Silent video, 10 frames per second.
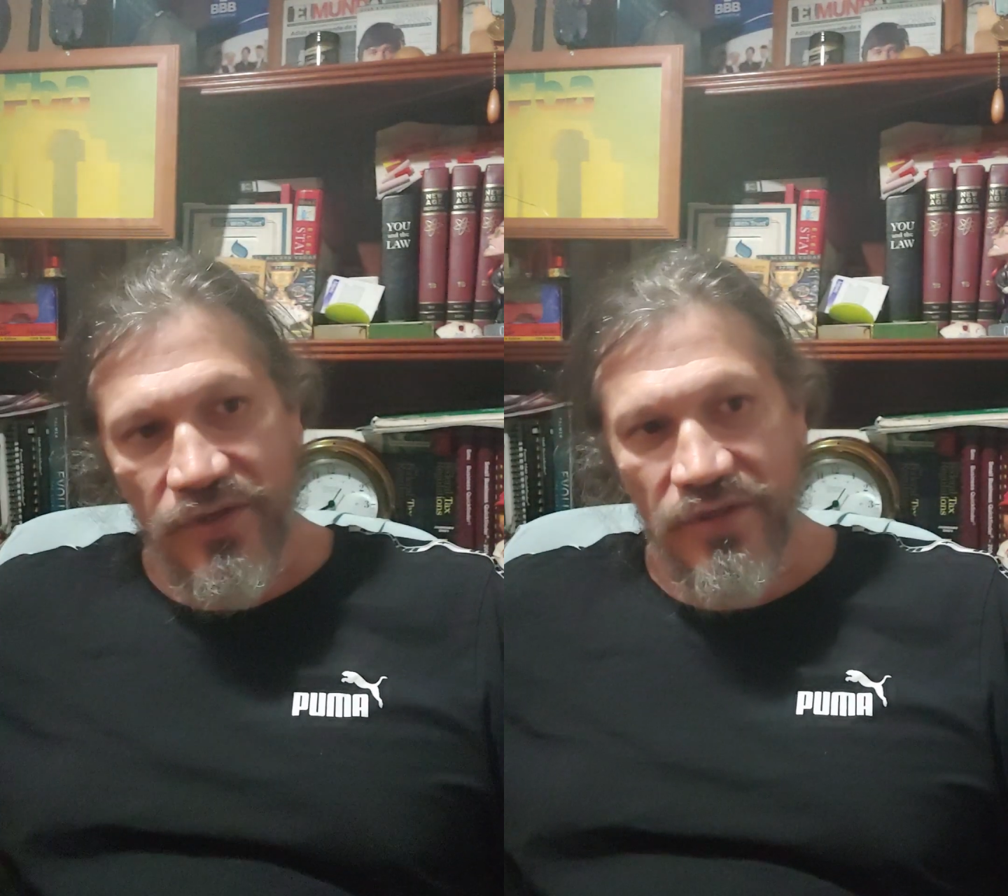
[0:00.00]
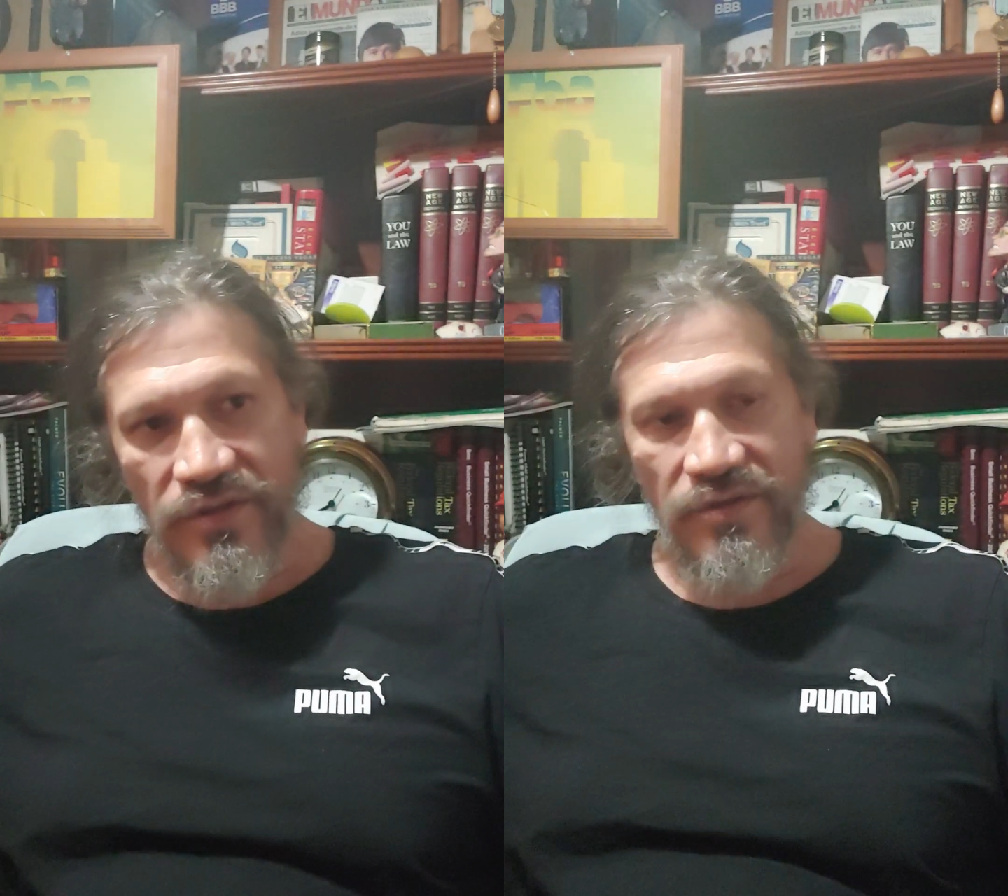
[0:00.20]

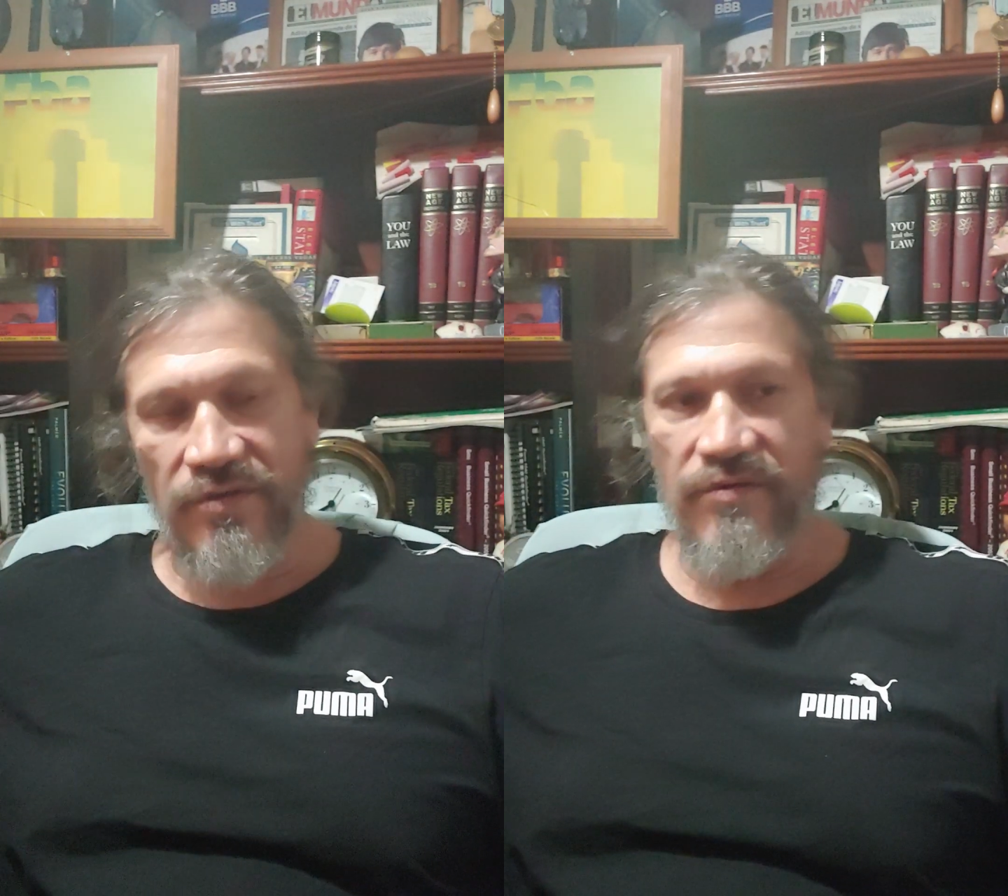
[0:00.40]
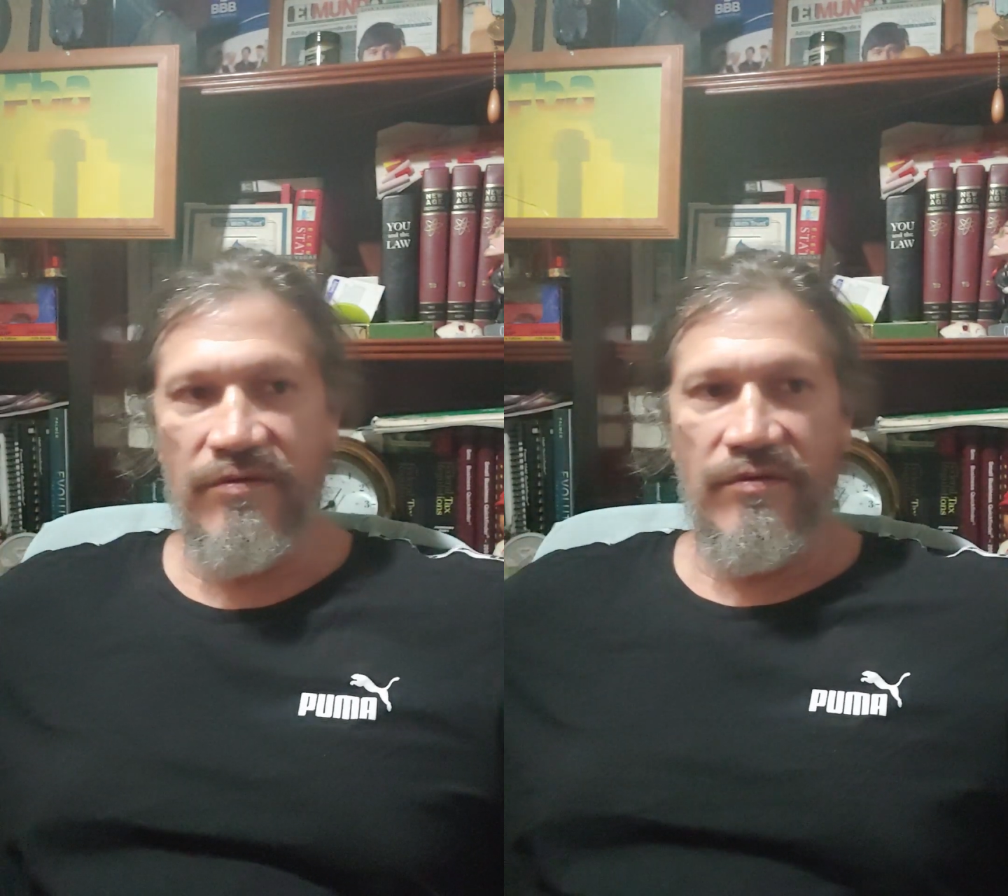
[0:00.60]
it.
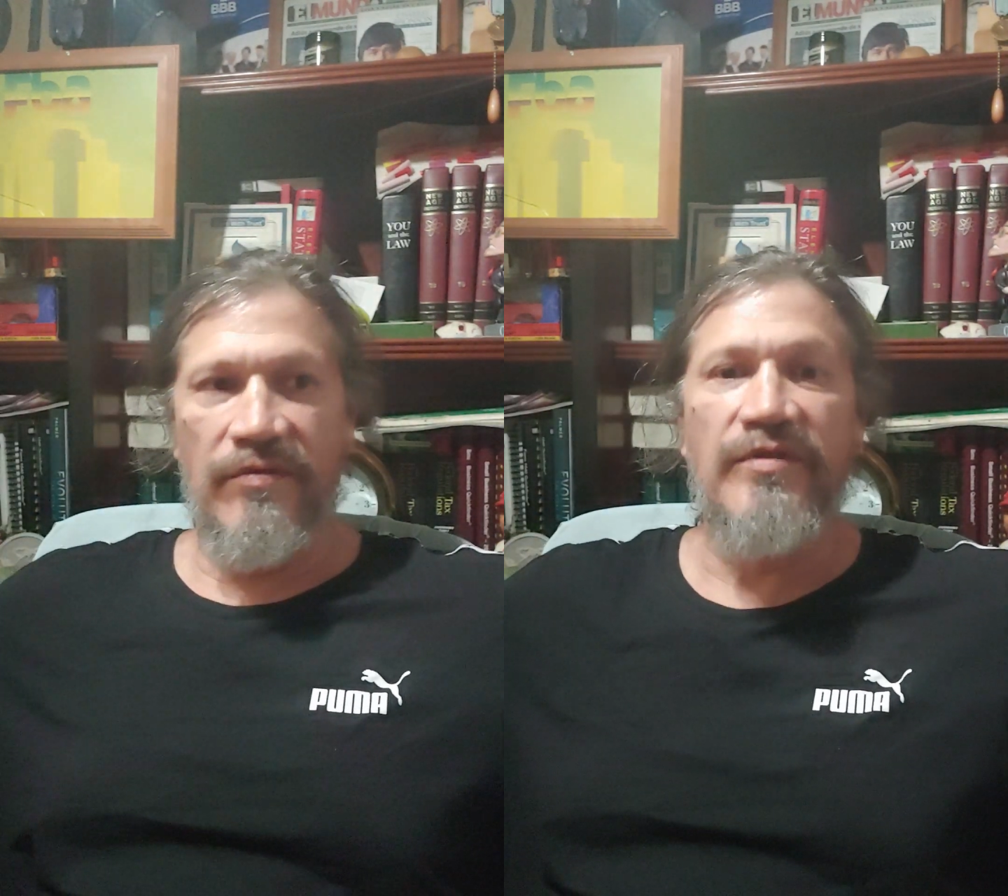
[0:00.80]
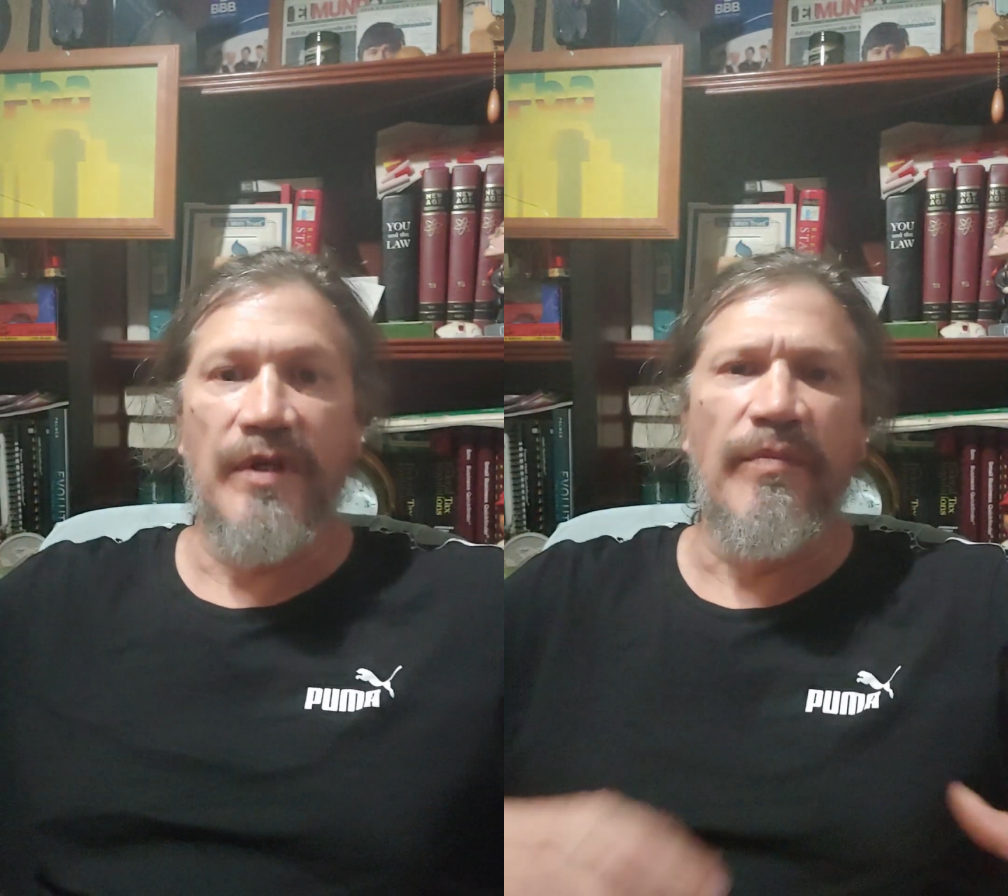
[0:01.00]

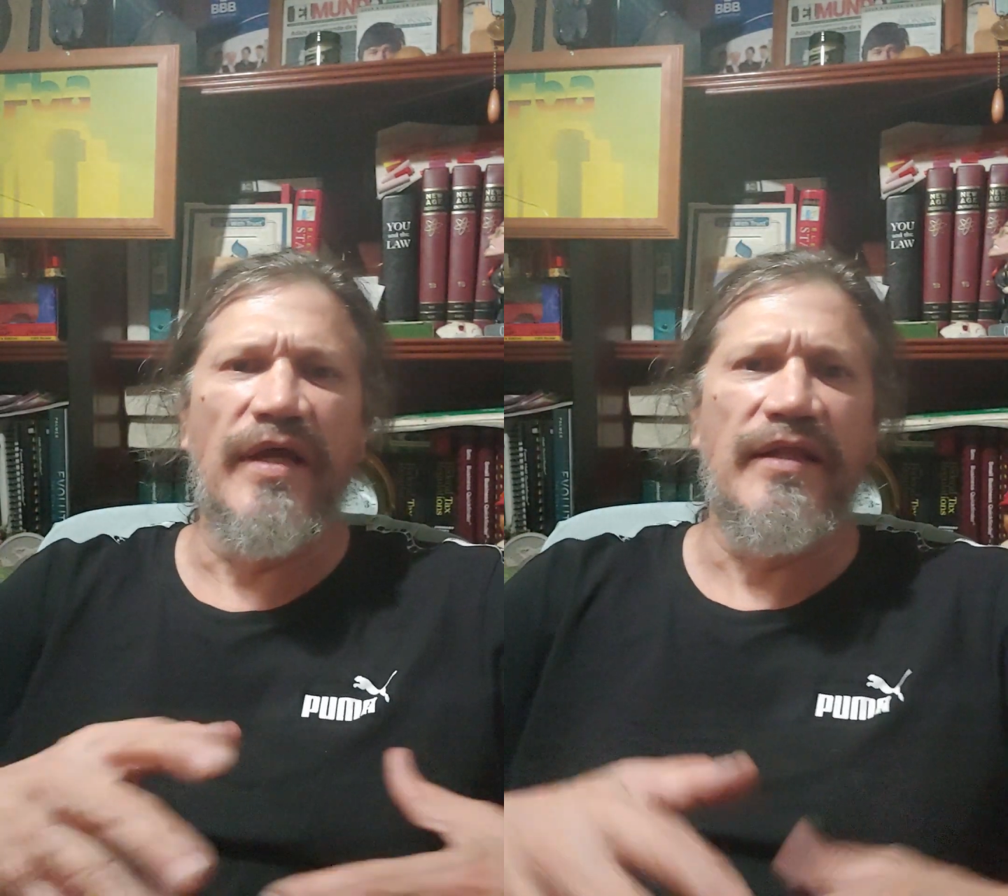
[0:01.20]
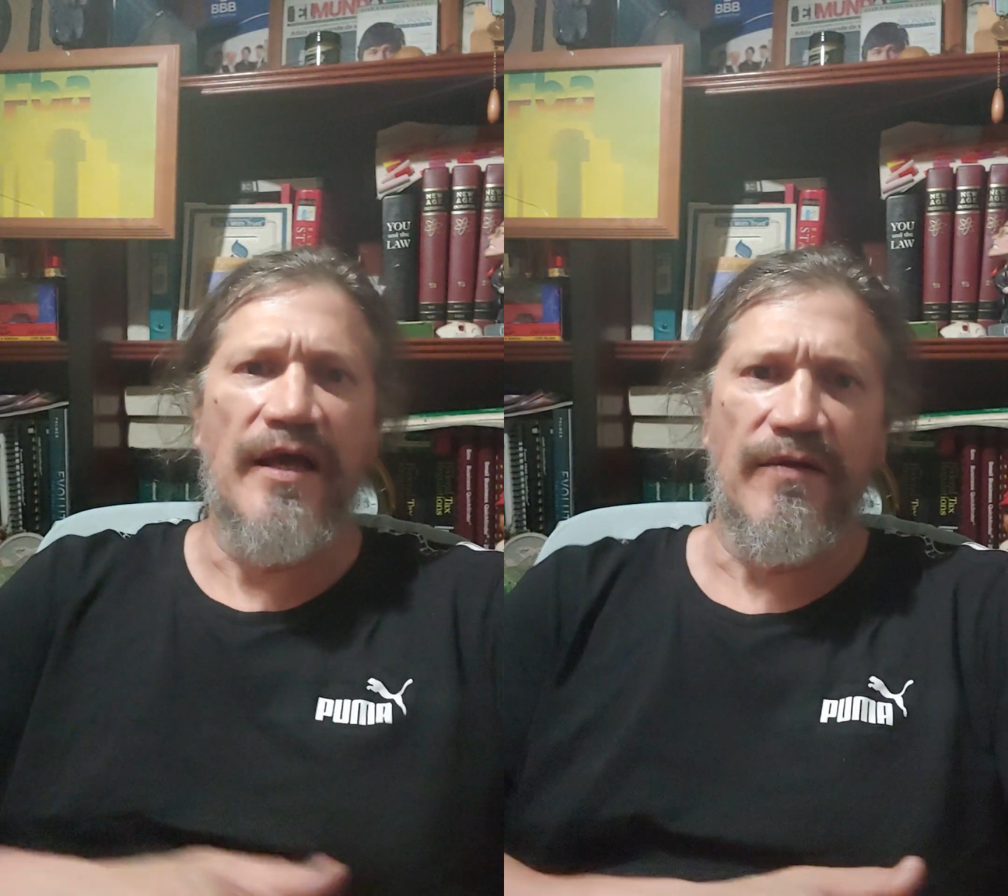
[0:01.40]
Something
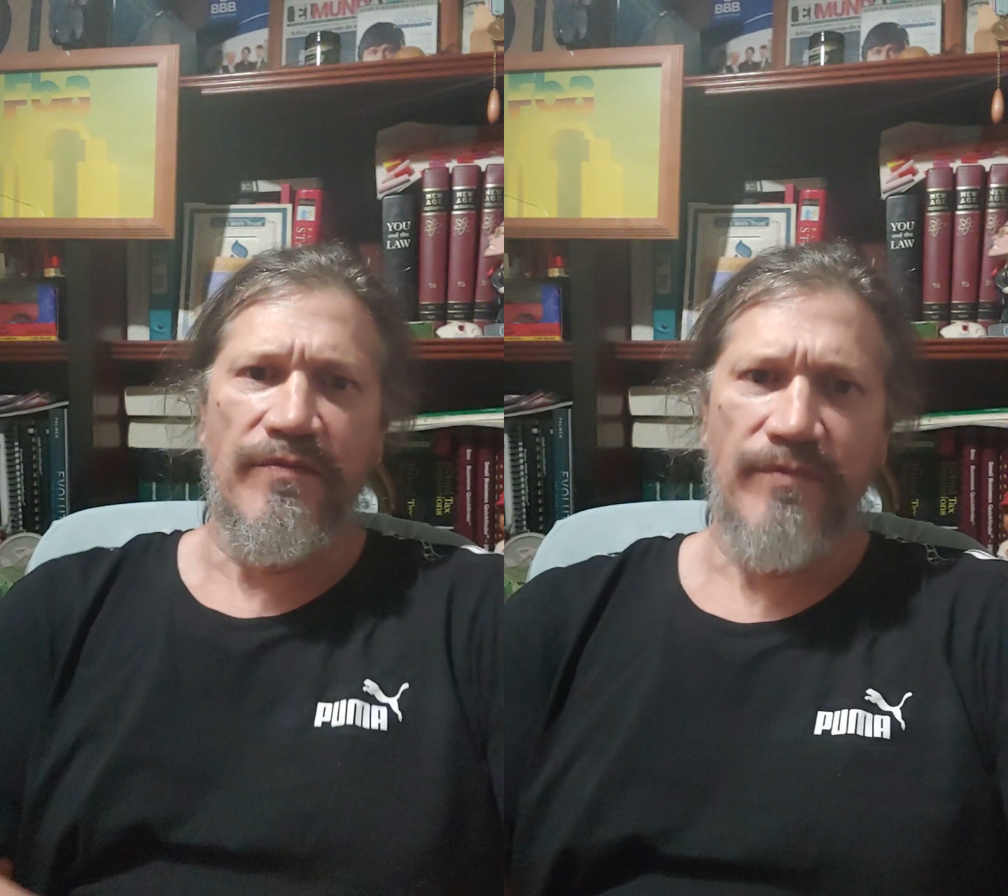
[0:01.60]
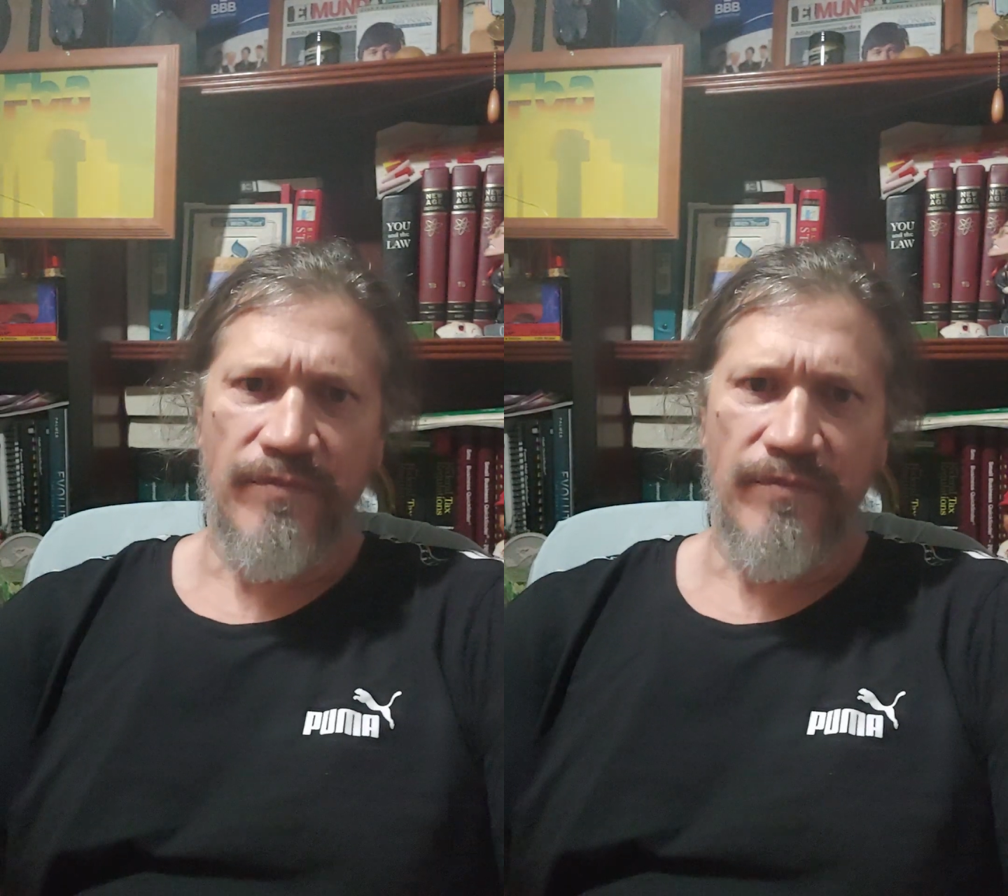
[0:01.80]
like that.